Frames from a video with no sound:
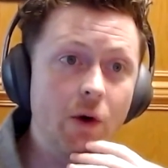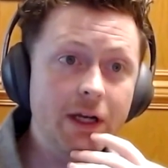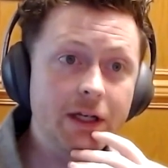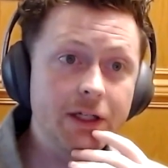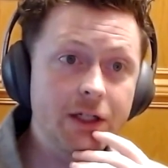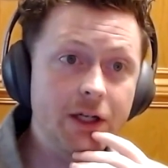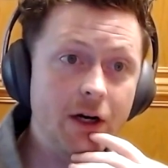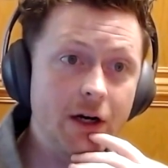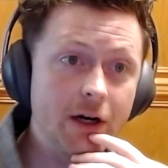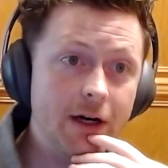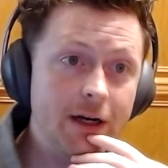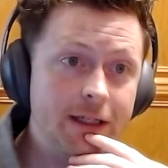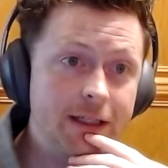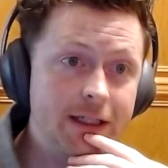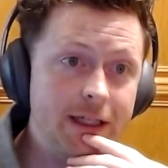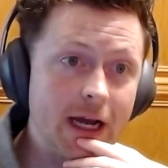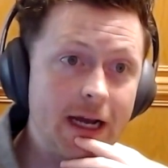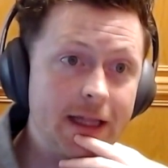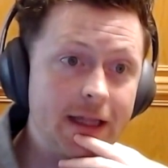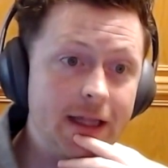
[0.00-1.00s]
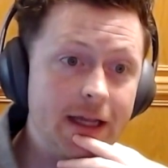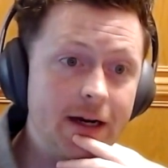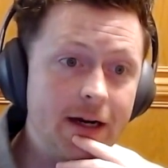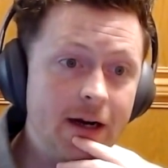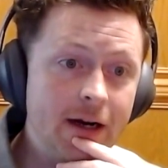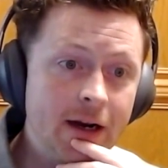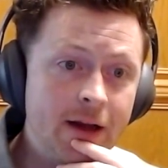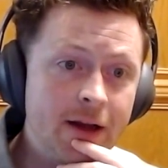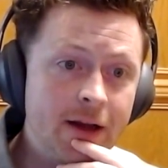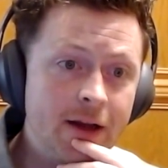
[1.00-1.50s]
There's documentation.
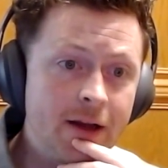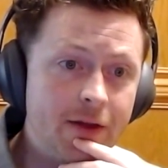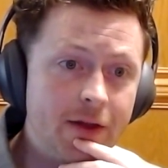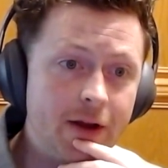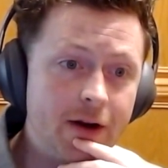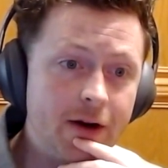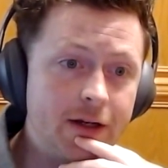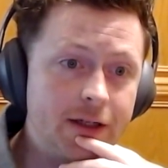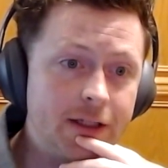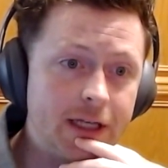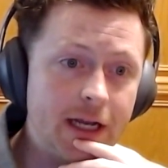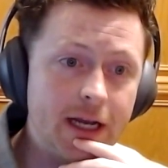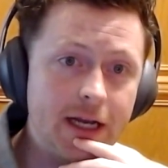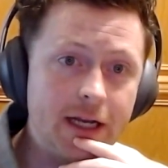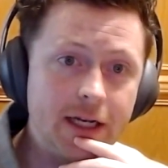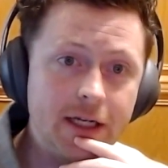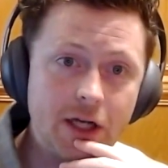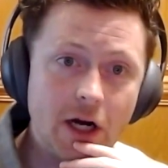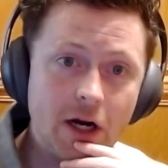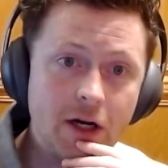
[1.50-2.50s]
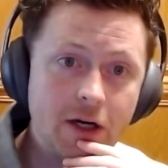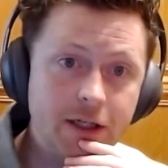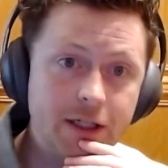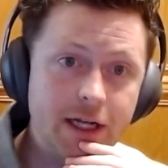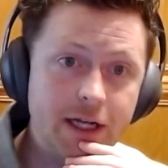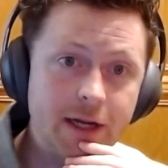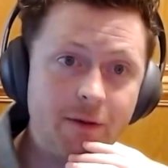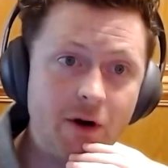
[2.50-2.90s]
There's a quick start inside there.